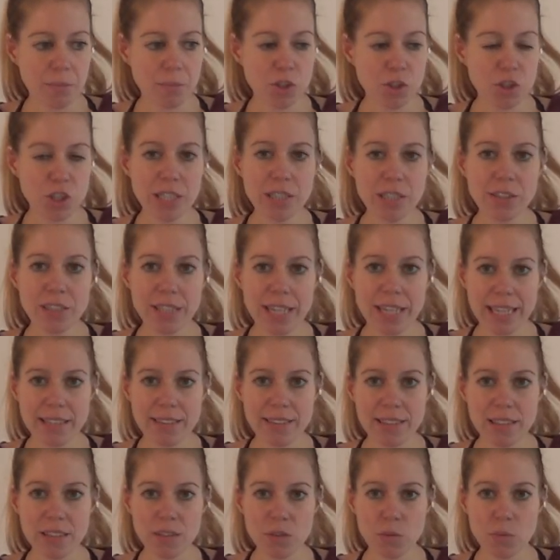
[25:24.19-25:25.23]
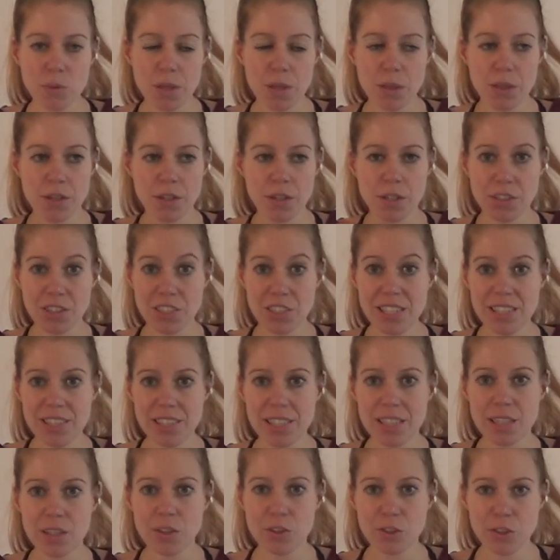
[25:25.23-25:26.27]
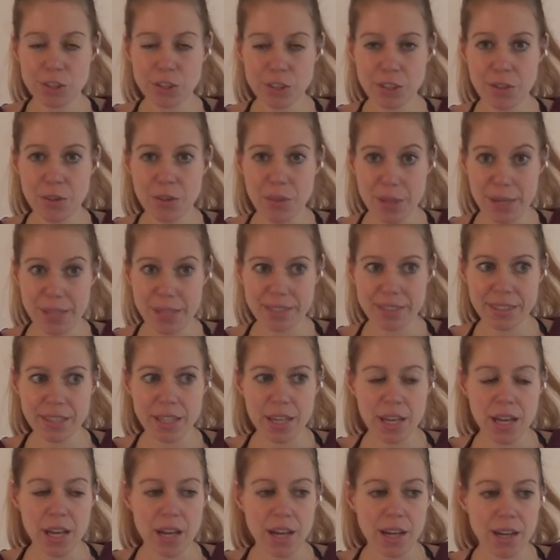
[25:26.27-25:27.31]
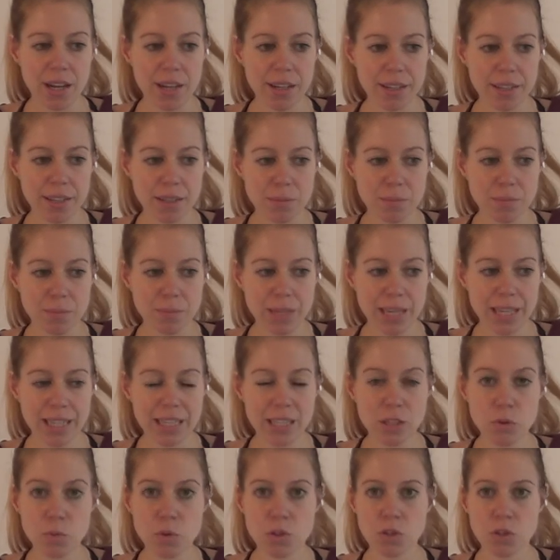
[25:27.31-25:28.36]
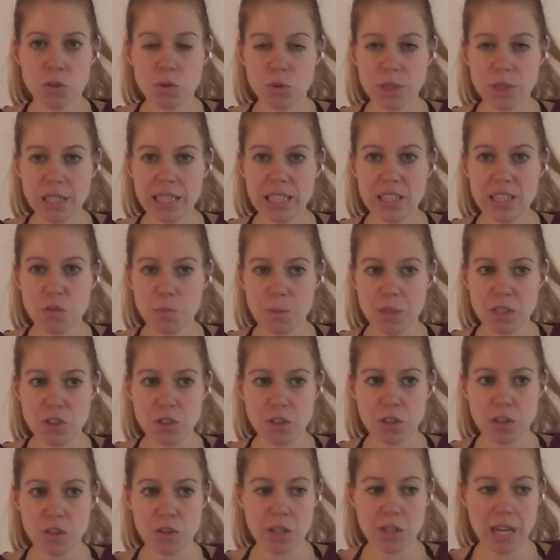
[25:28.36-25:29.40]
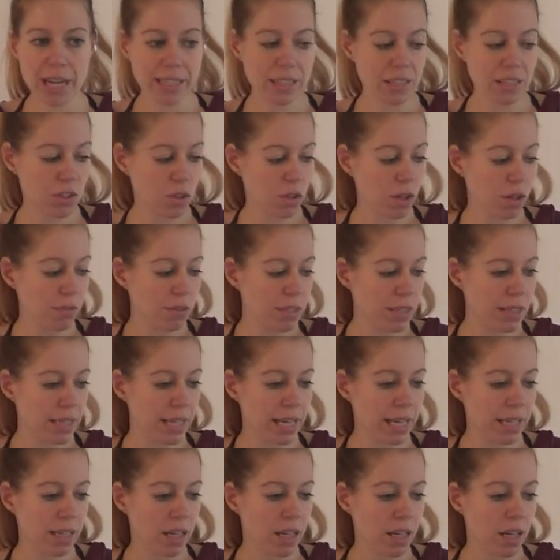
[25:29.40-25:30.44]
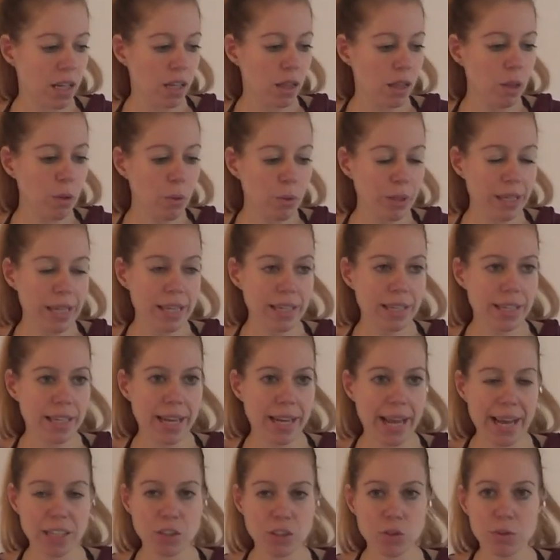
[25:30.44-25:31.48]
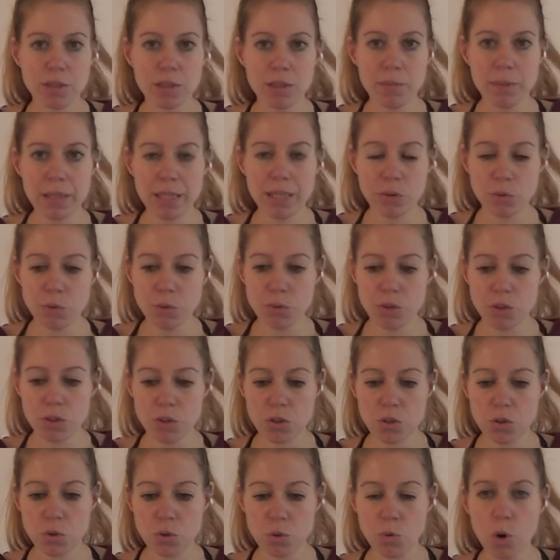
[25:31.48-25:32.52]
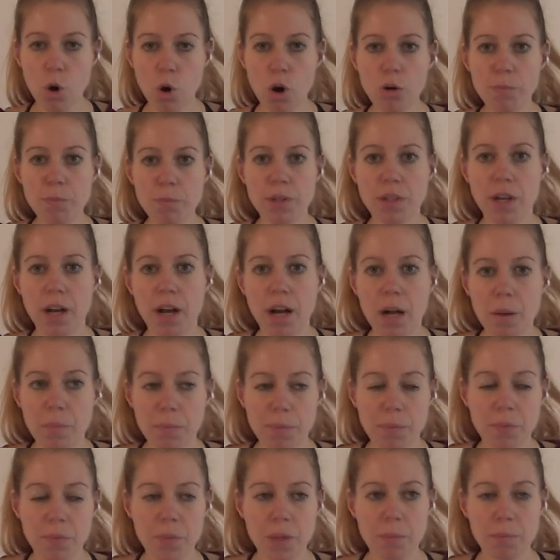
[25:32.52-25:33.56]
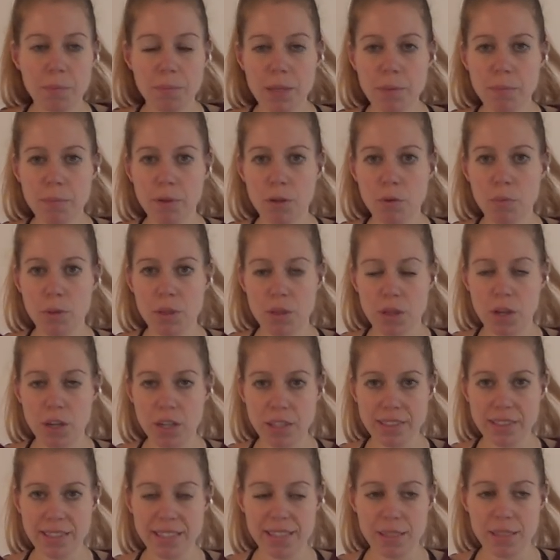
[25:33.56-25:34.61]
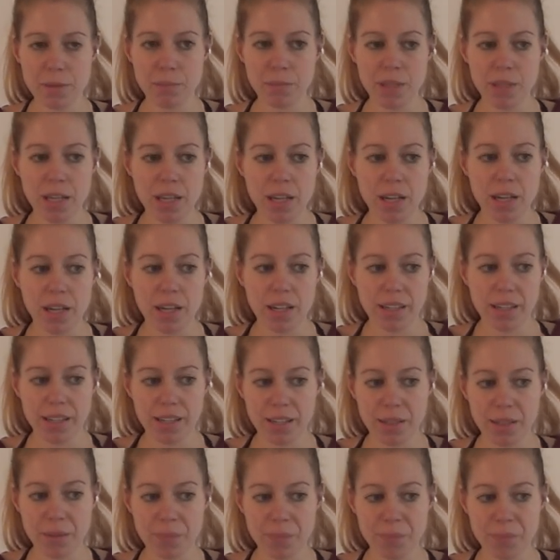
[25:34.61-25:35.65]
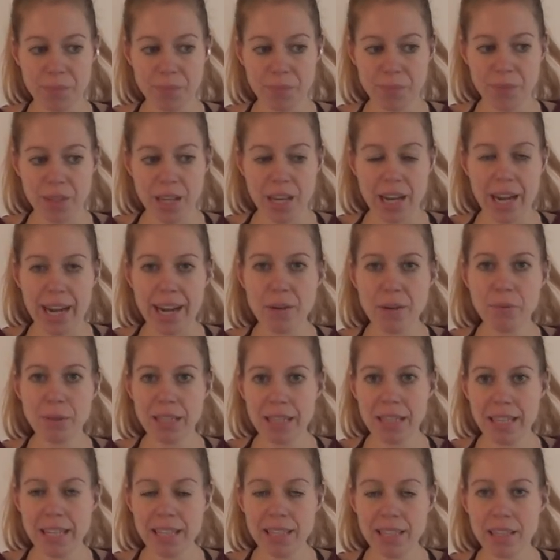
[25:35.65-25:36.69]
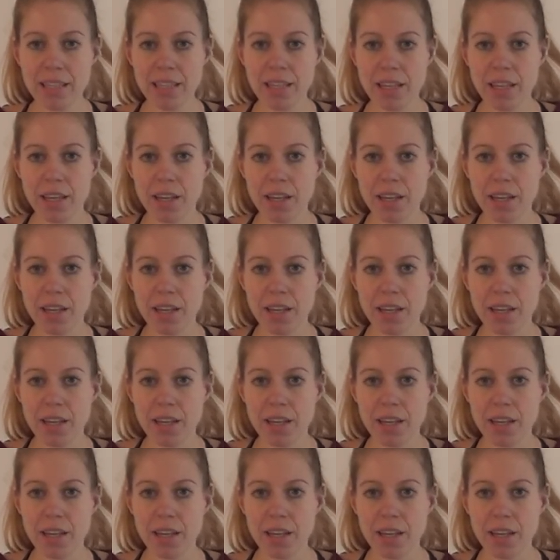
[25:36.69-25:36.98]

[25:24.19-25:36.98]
she connected with an autistic girl there. And it was really special. I discovered that Lookie can actually be used to open up people with autism. I will link